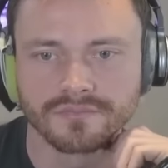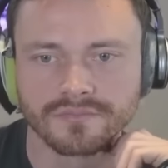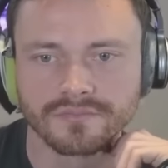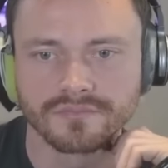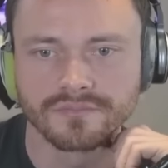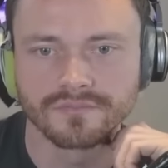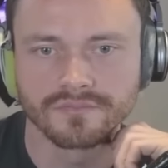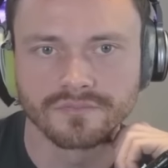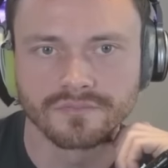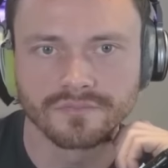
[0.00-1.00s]

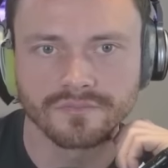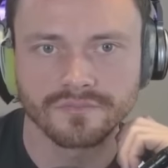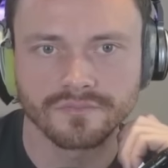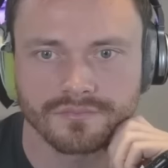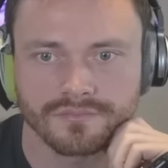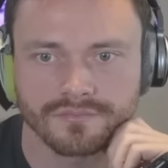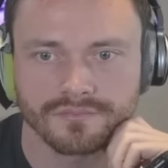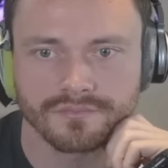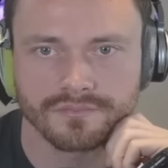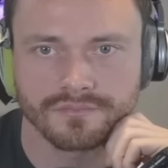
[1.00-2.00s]

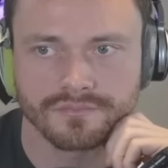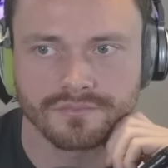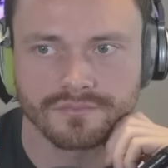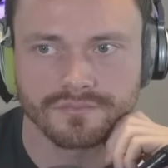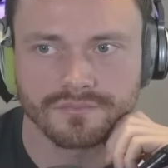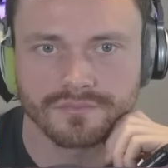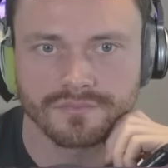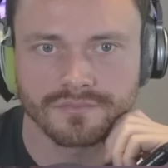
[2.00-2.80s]
[no speech]